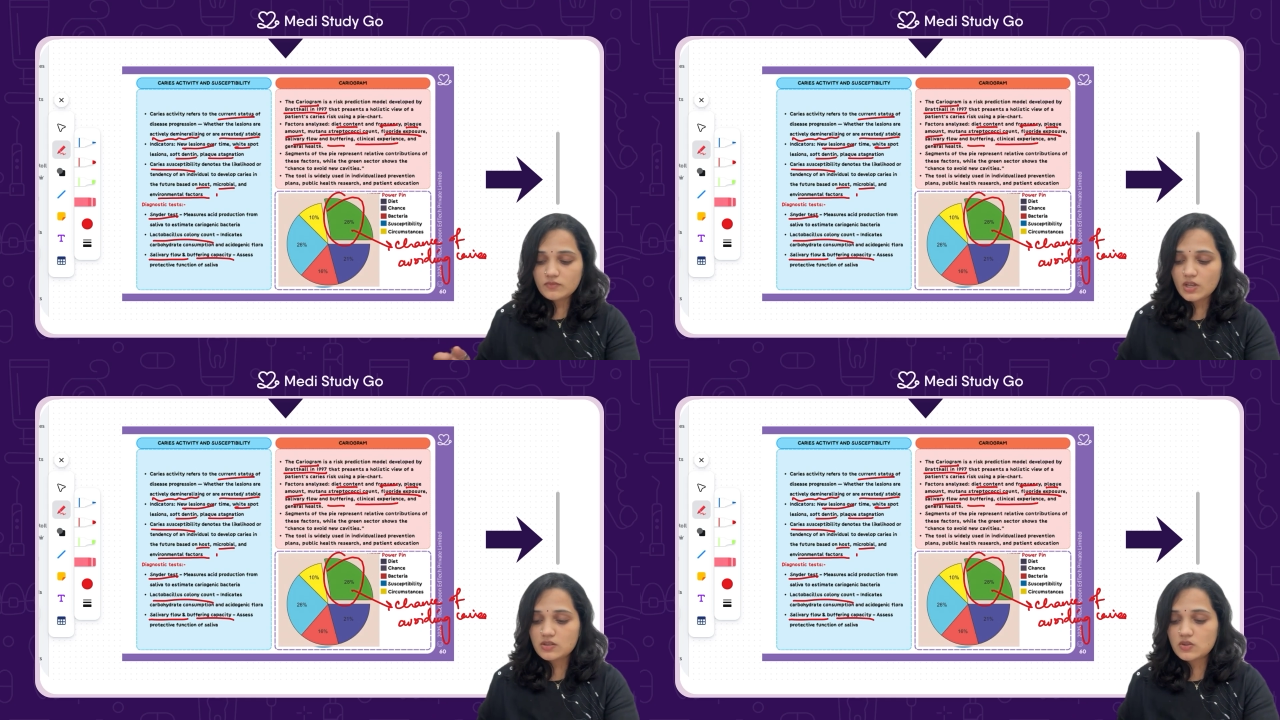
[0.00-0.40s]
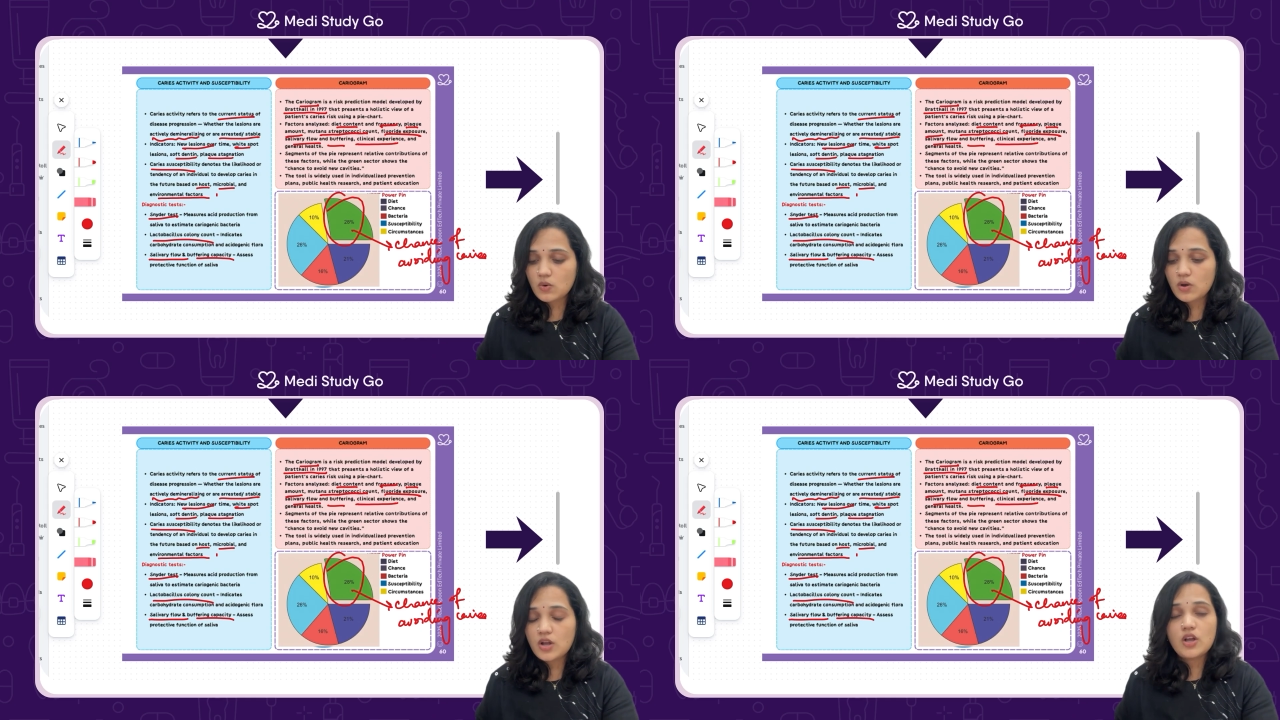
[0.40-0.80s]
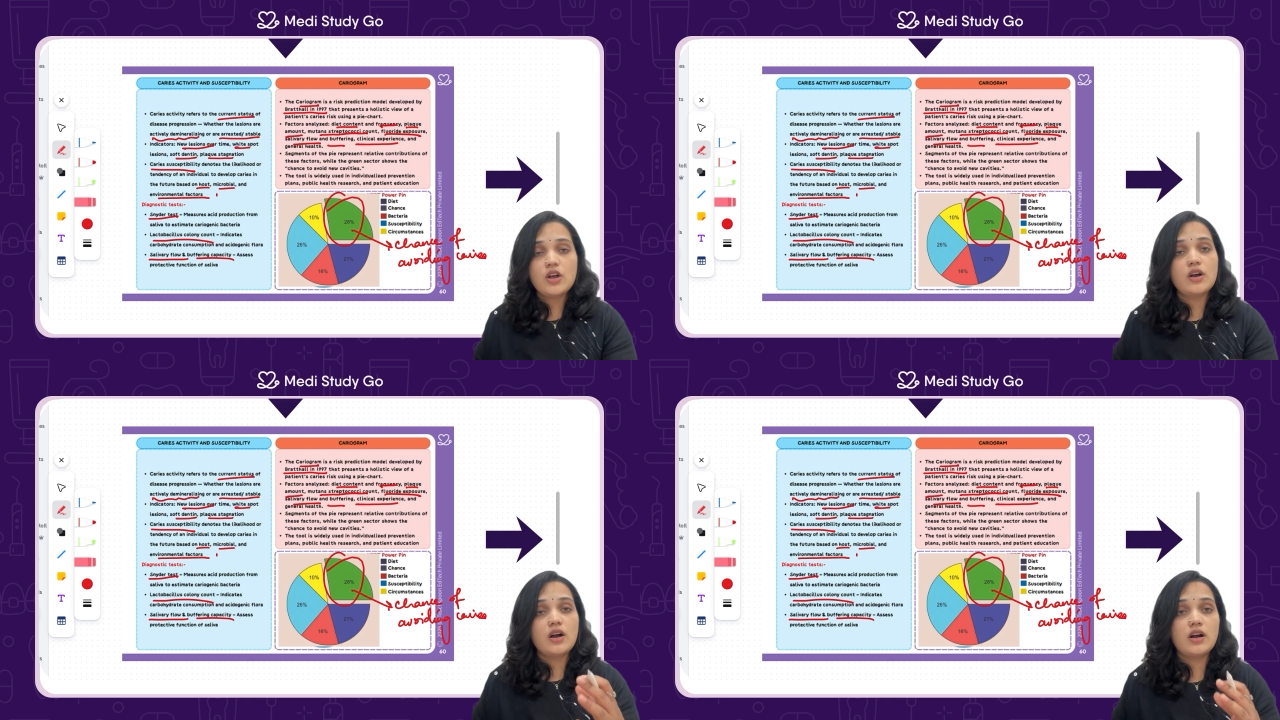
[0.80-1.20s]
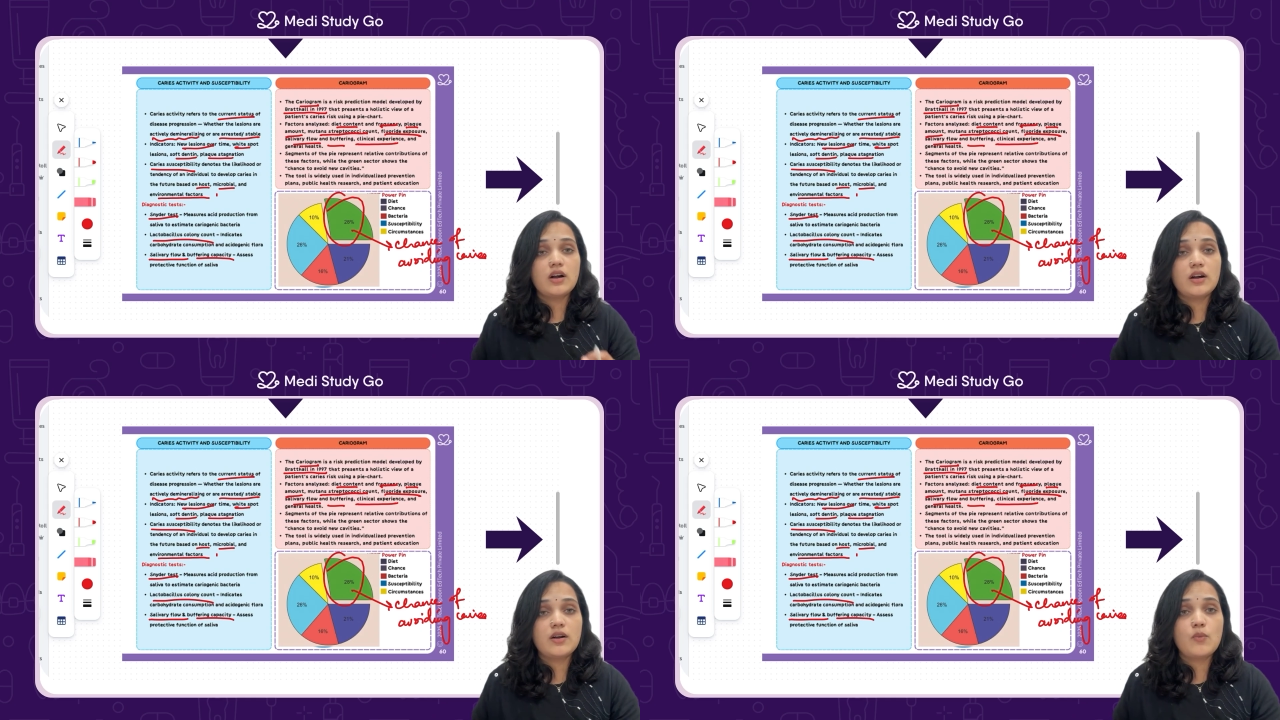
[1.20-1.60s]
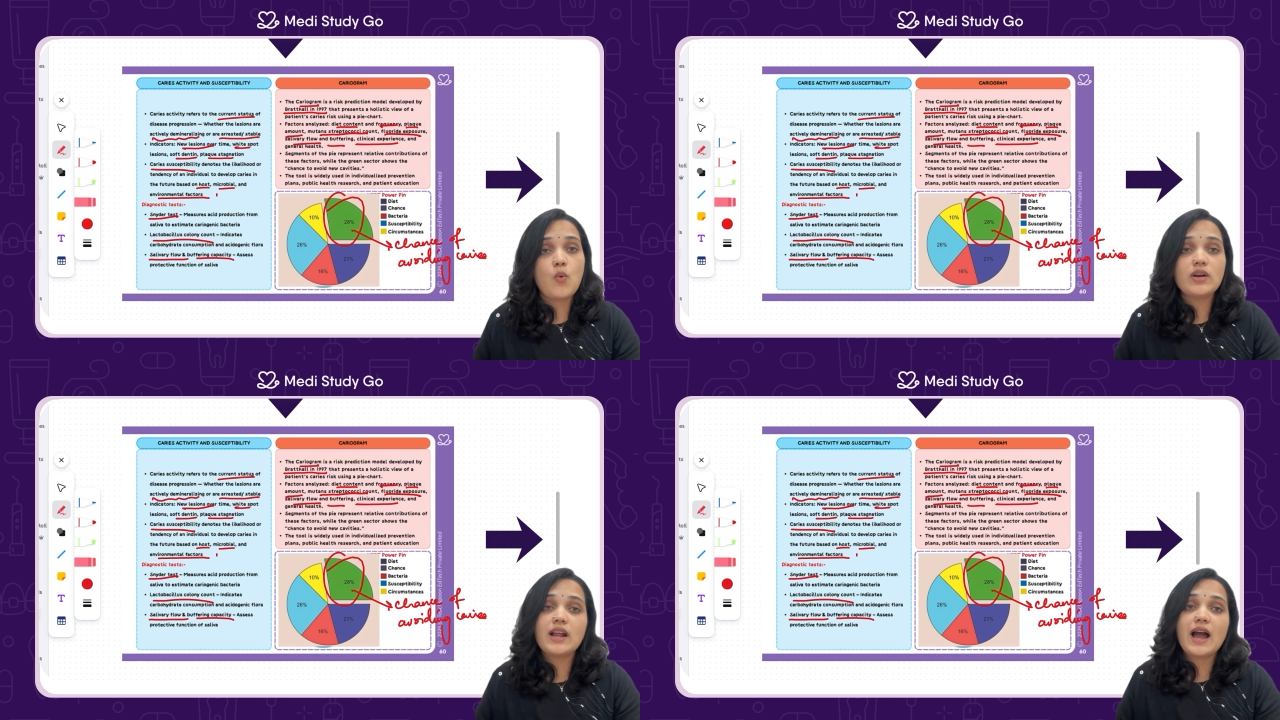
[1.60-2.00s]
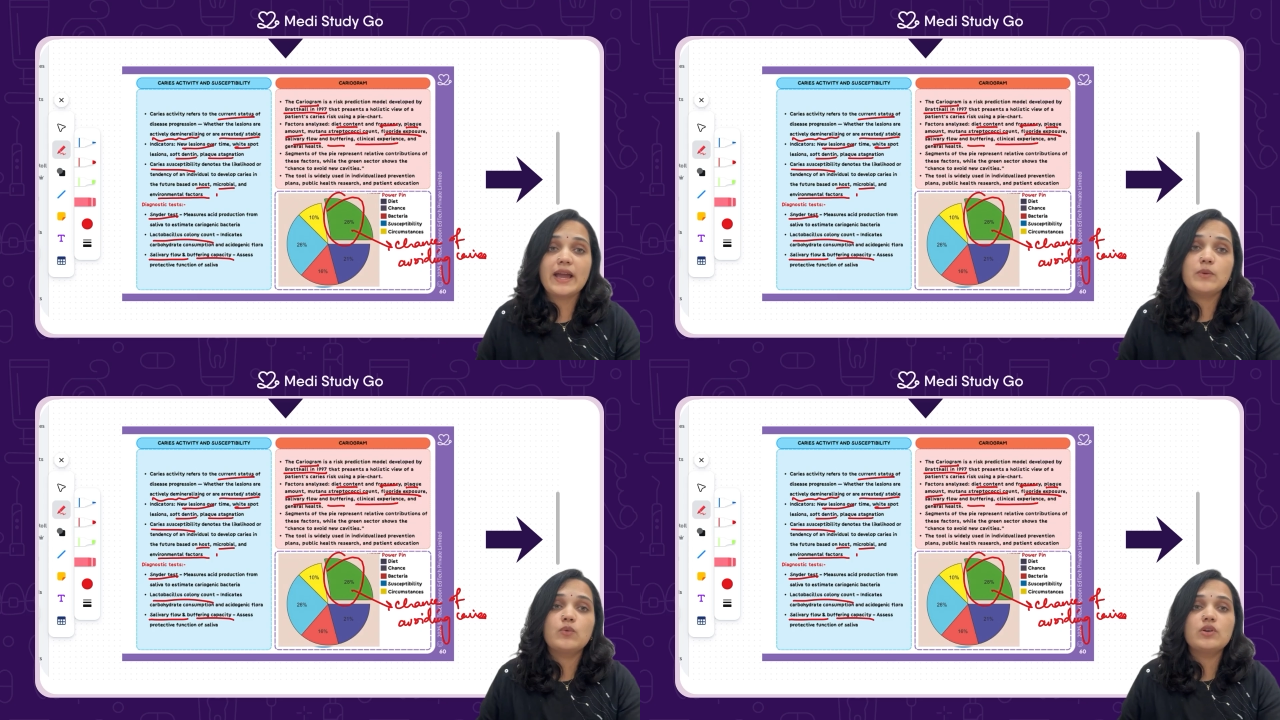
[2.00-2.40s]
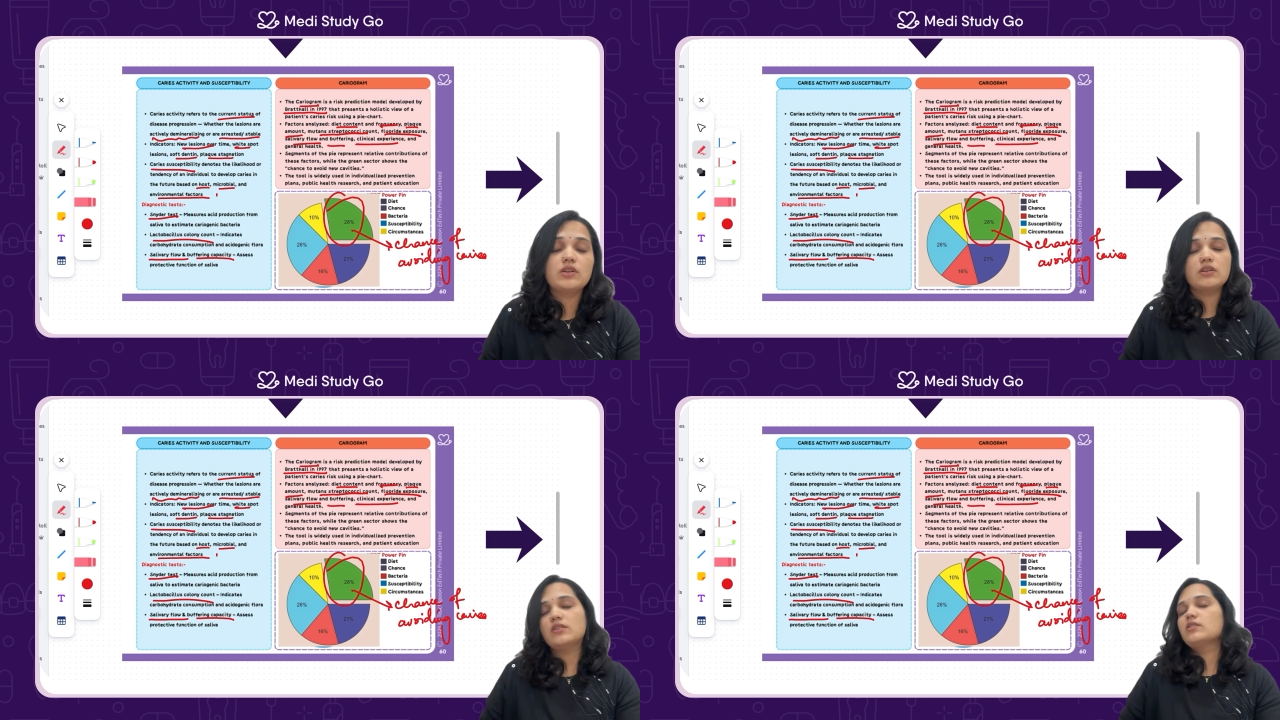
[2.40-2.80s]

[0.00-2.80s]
So, what I would